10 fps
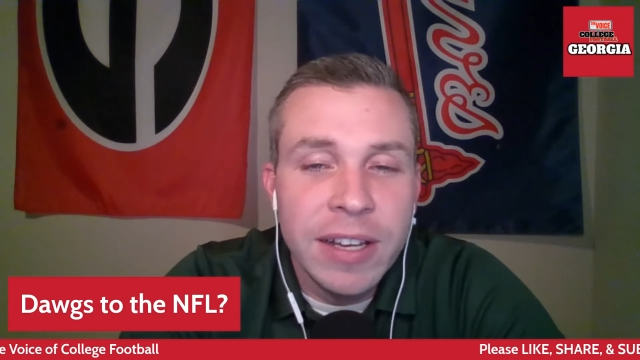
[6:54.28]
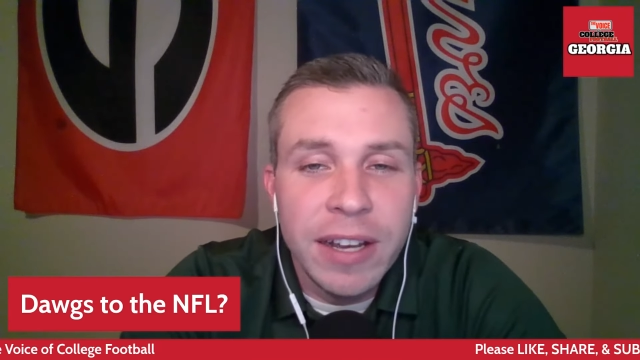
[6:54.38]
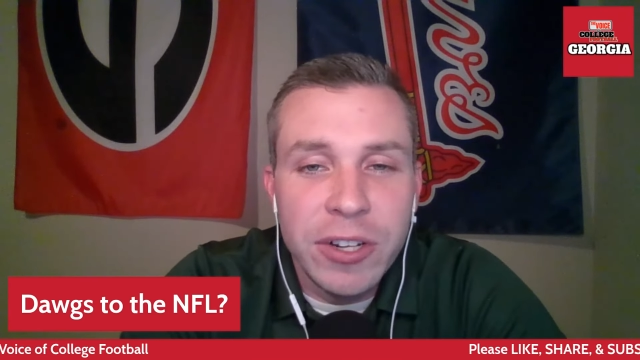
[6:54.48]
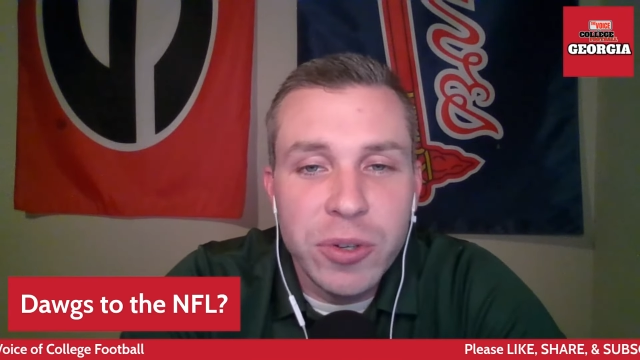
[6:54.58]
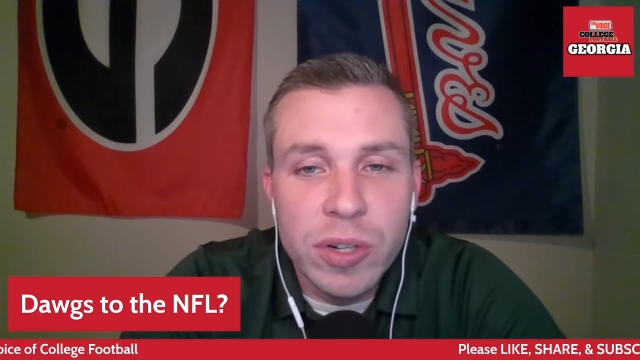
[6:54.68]

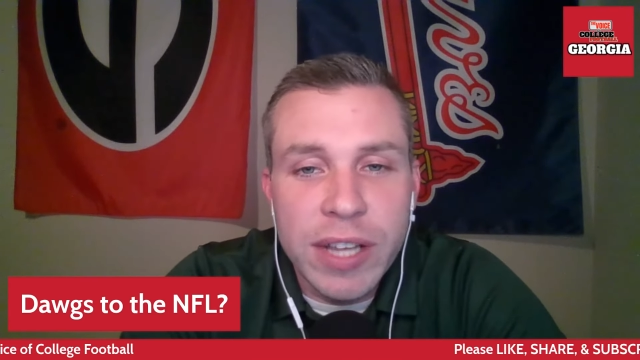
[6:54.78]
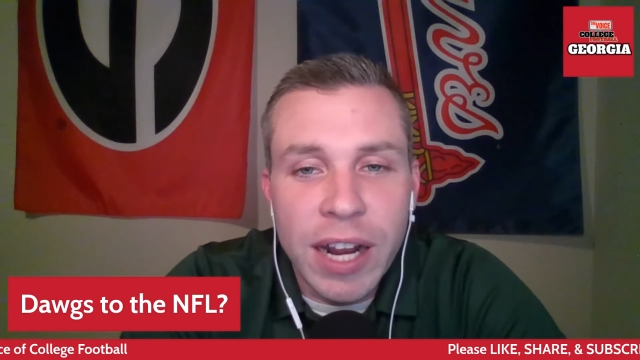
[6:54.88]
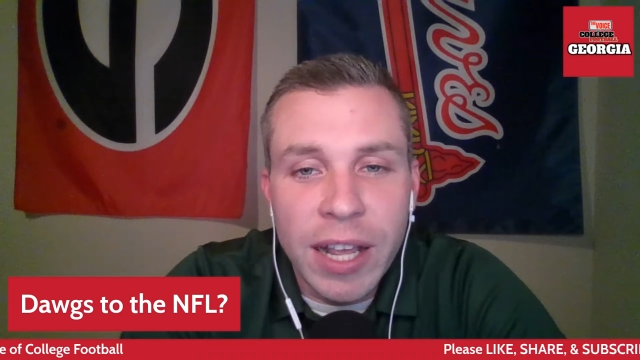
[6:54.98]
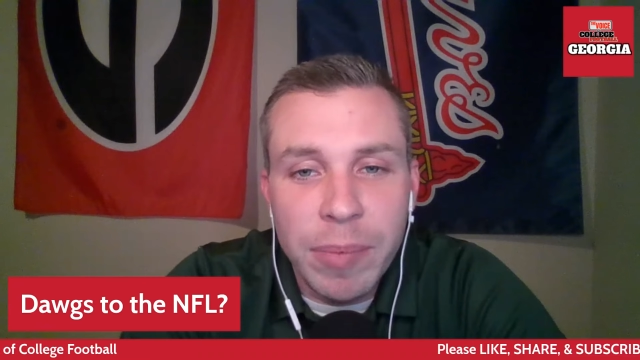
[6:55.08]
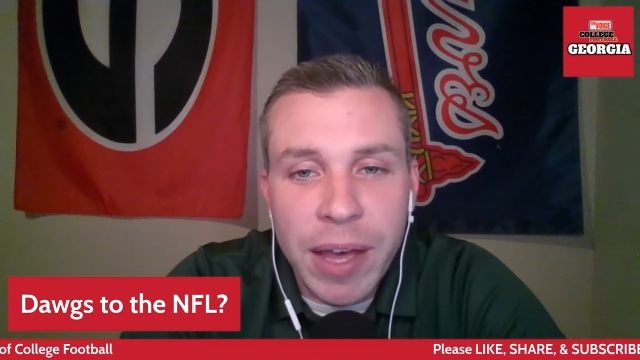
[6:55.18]
and Georgia's got to
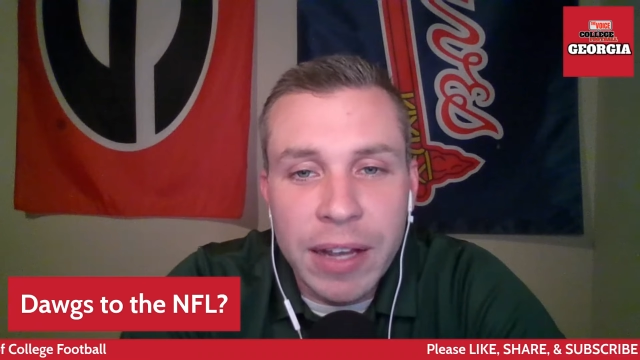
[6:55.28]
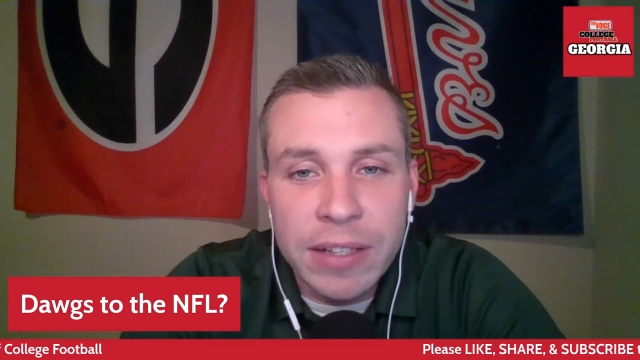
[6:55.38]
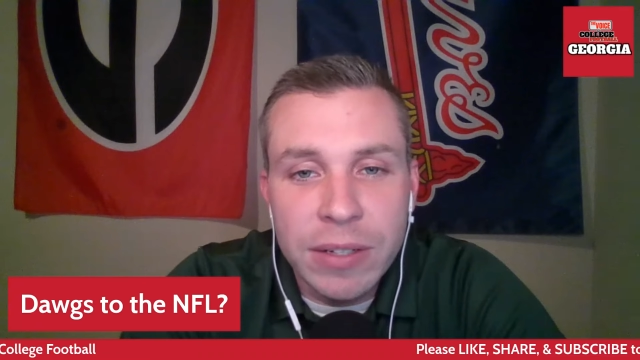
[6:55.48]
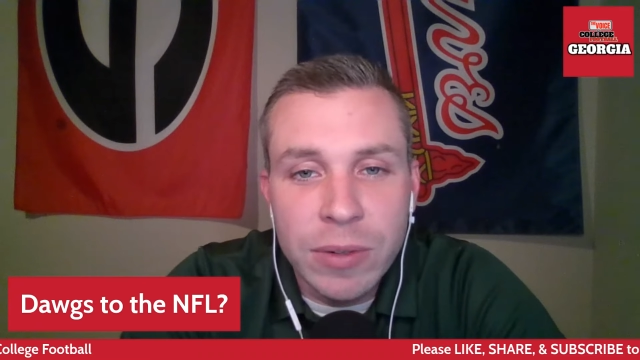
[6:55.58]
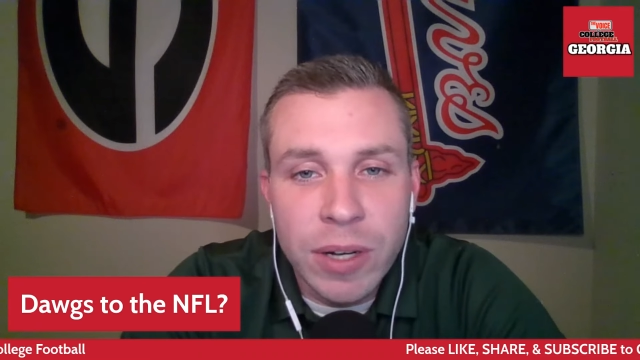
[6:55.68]
get back
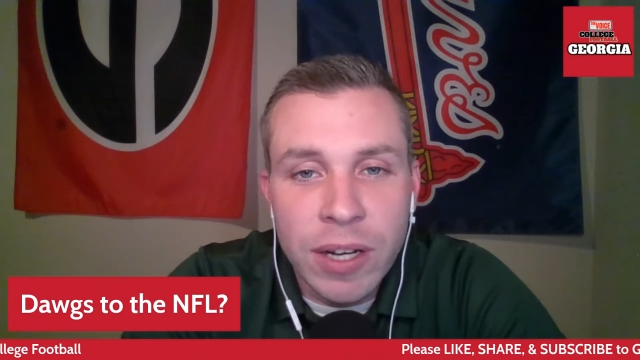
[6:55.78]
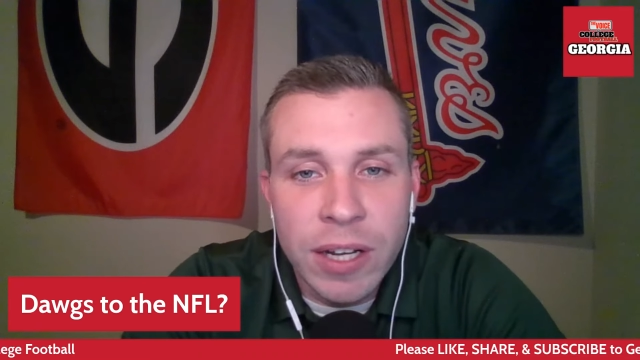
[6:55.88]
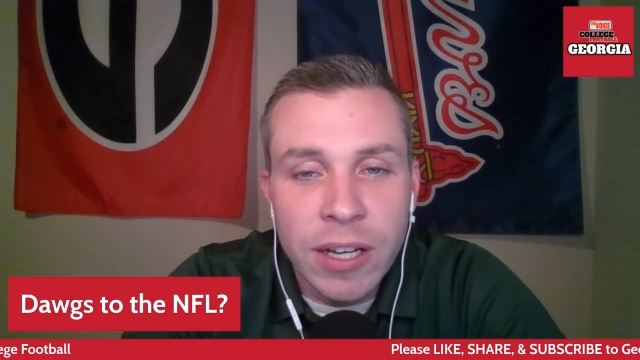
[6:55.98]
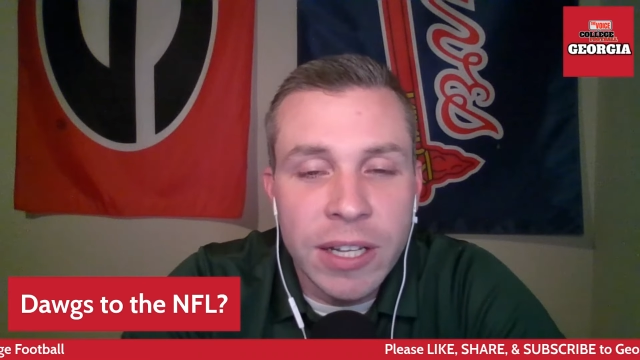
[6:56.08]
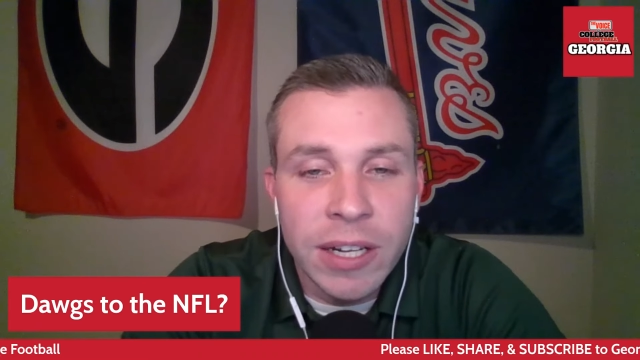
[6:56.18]

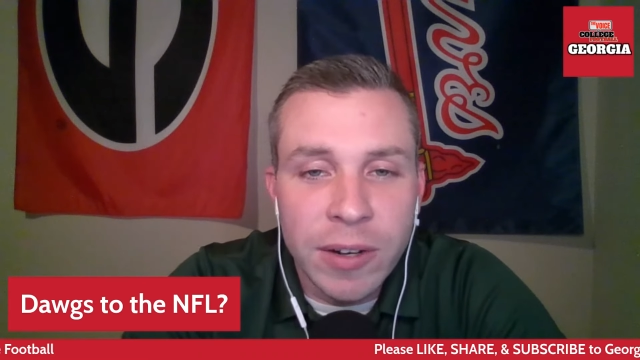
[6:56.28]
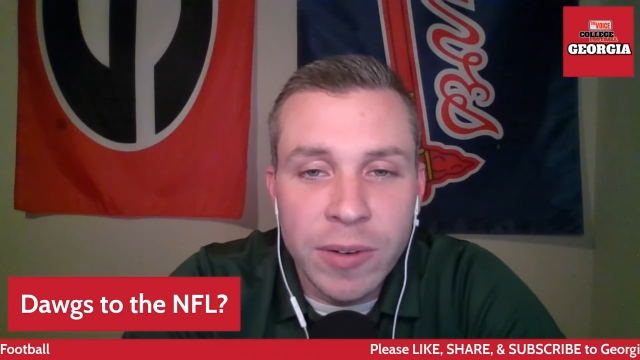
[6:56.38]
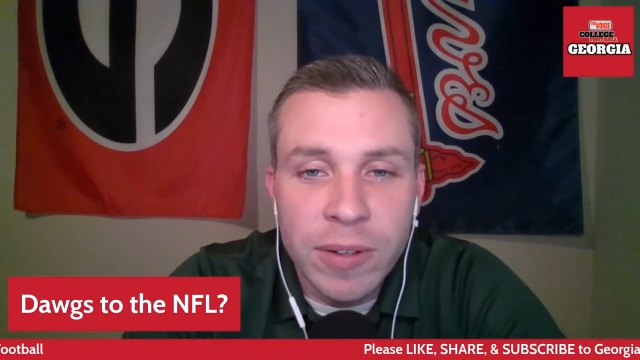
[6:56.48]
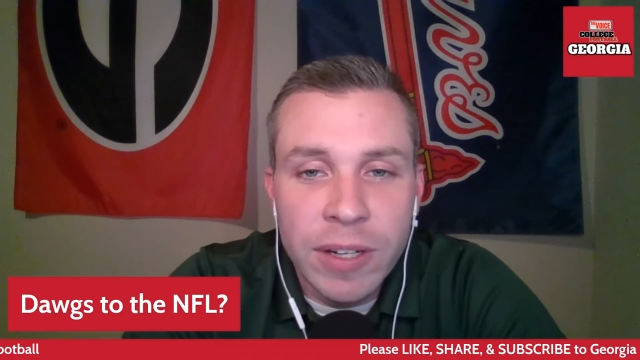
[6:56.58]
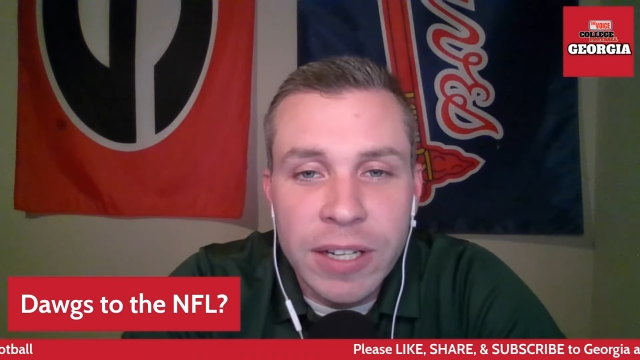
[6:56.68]
to
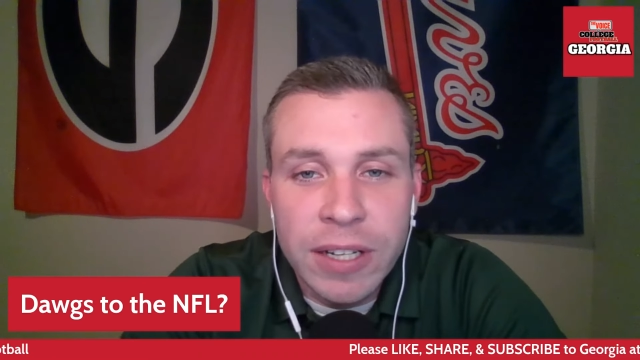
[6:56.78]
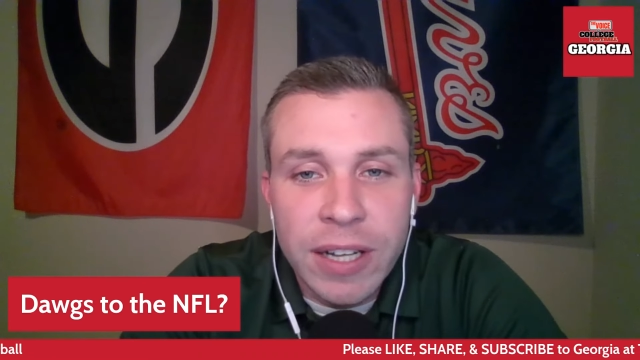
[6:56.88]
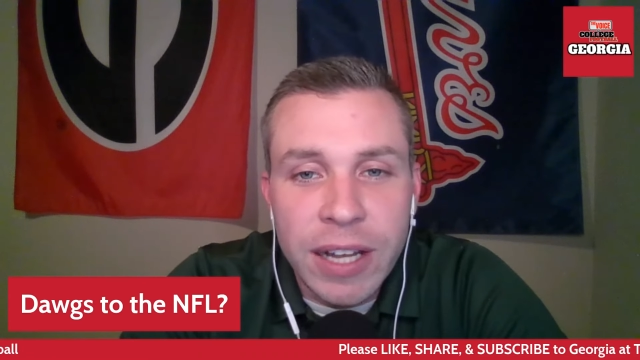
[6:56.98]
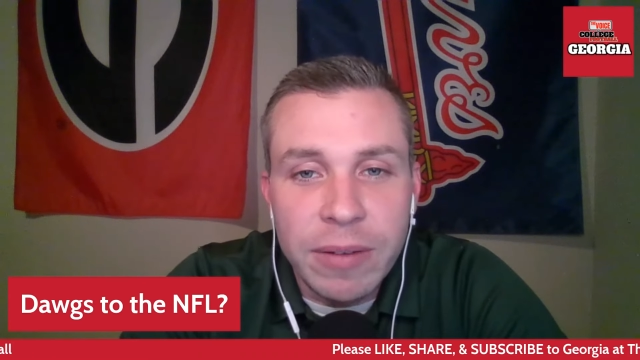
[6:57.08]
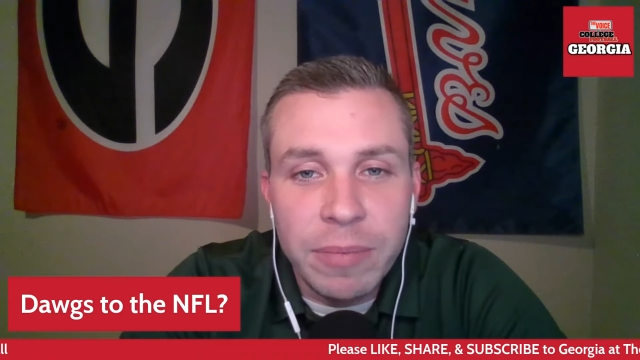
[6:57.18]

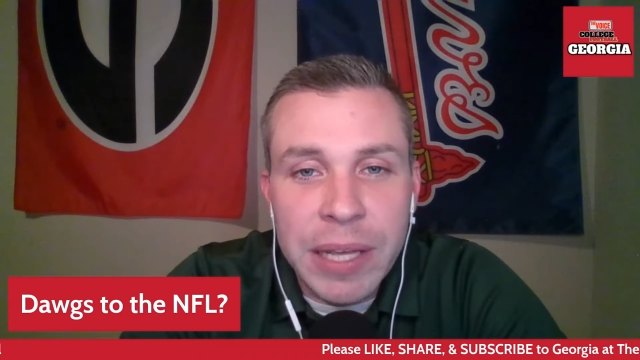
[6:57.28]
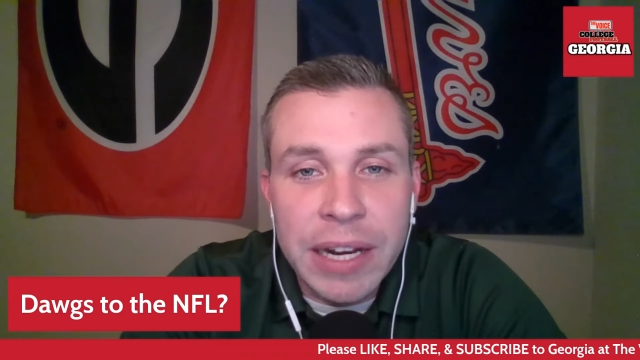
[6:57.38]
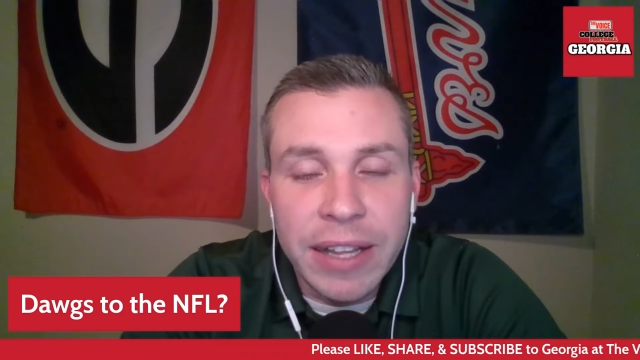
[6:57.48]
being